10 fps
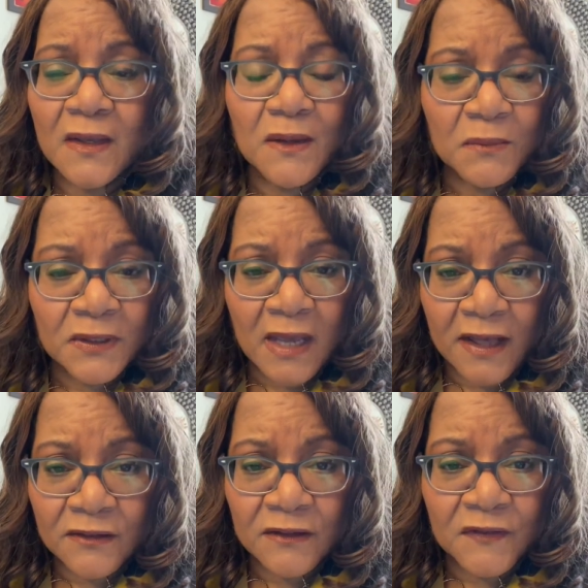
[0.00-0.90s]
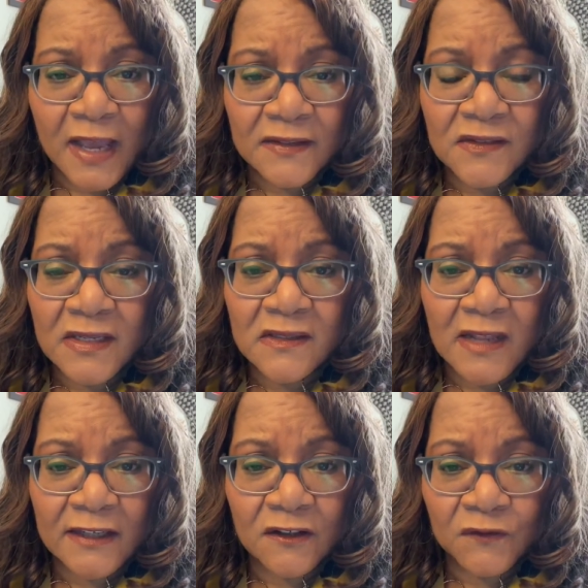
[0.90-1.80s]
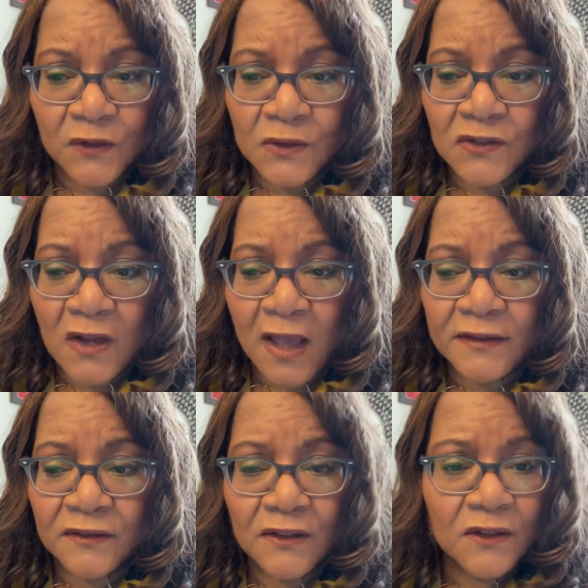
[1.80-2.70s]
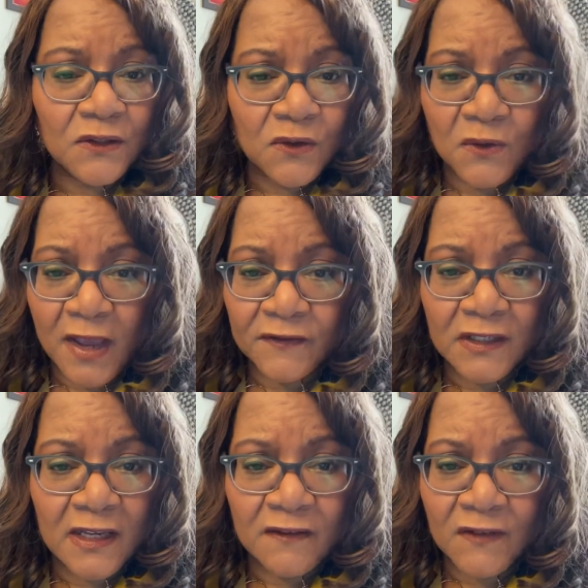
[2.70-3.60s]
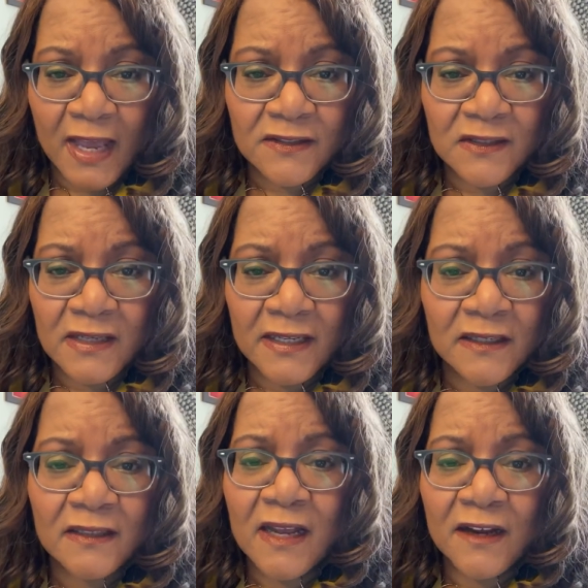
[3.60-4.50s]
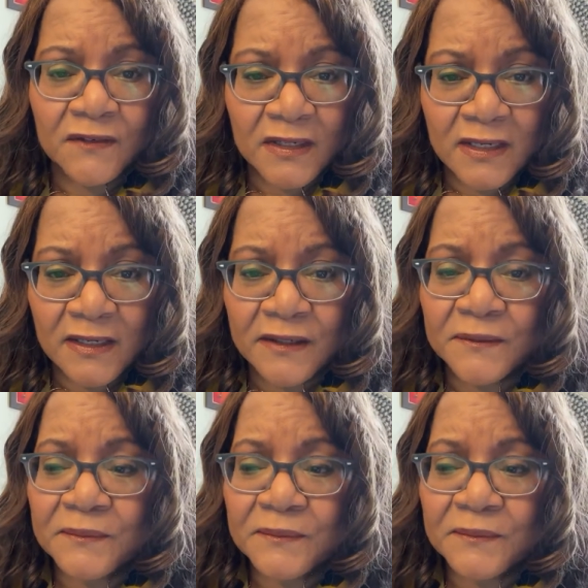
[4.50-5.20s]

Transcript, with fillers: But other vaccines, like the flu shot, you have to get vaccinated every year.